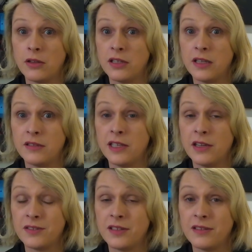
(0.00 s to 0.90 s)
it, you know
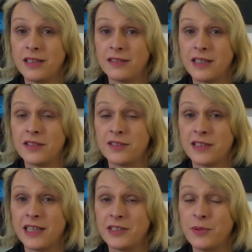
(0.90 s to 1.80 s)
it's, it,
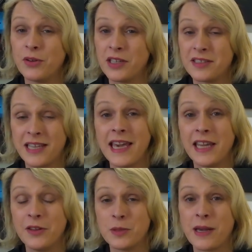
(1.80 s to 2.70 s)
it's and to be honest,
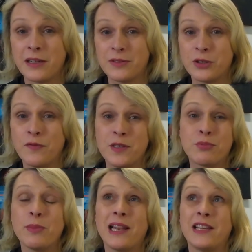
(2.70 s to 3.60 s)
taking those panels off, it's
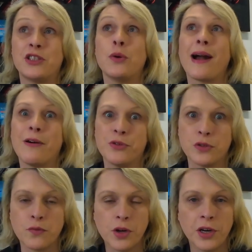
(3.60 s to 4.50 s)
probably like two hours
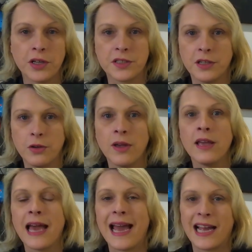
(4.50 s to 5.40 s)
of work. So
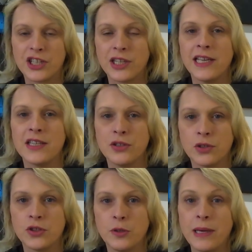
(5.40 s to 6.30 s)
actually, it's
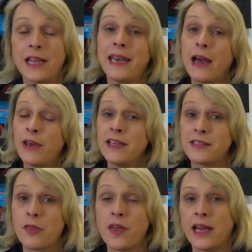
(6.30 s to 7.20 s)
not too bad. Now
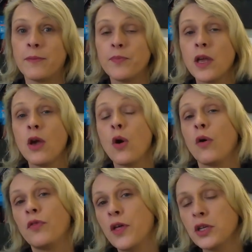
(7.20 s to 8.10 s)
here's the thing
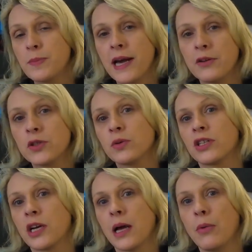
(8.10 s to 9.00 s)
those panels
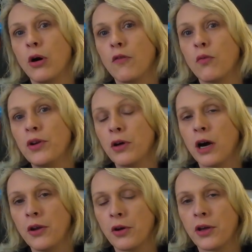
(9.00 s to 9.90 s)
which come off
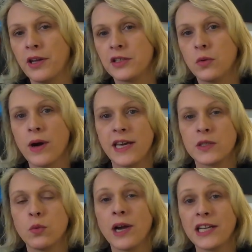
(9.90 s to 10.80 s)
are not going to
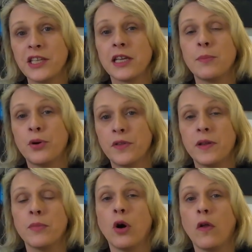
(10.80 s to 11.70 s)
waste. We're actually going to put
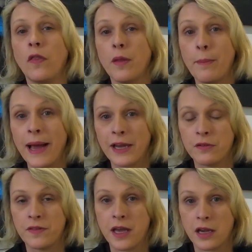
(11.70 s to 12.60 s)
them on the back
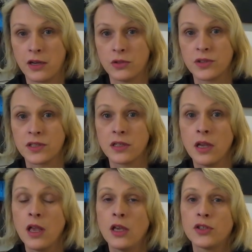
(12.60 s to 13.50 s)
of the house.
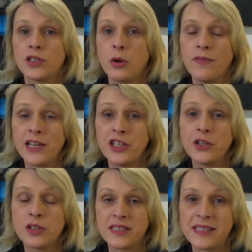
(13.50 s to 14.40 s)
So we've actually
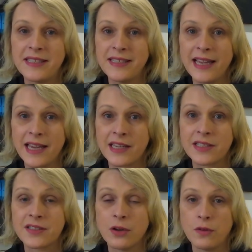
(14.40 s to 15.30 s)
got
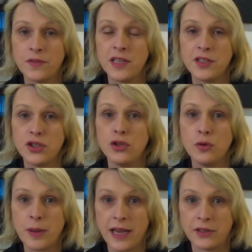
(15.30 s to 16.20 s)
six of these
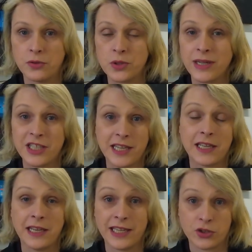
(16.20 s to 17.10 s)
new panels. So I actually
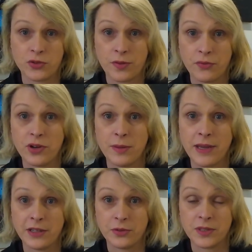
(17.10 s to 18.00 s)
had an extra three
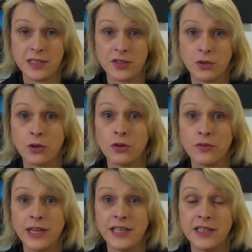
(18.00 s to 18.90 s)
panels in stock
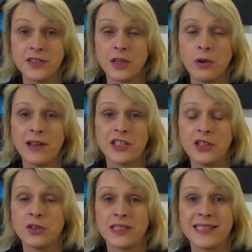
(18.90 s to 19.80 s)
already. So we've actually
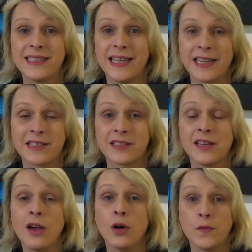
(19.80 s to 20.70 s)
got six
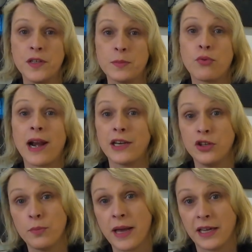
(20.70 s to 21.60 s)
of these brand
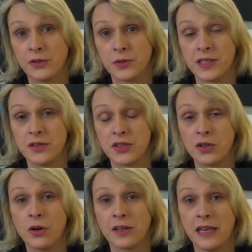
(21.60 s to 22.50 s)
new panels in
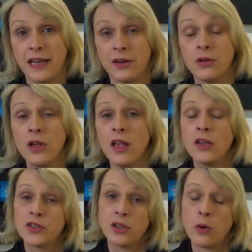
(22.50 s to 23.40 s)
stock now.
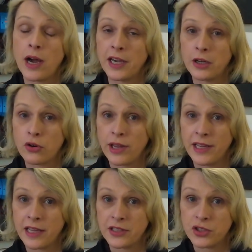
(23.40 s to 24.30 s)
So I'm going to
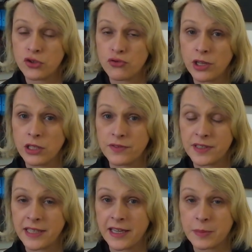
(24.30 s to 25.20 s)
create a string of
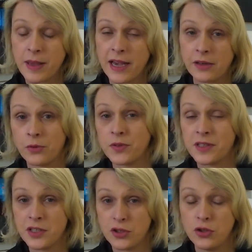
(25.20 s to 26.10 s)
six panels,
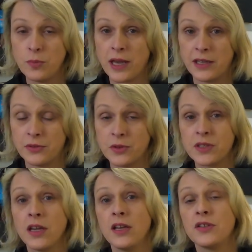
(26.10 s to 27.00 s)
these new
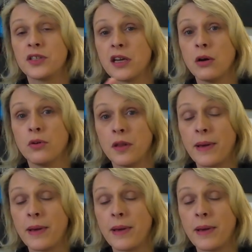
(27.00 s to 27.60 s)
panels, to go on the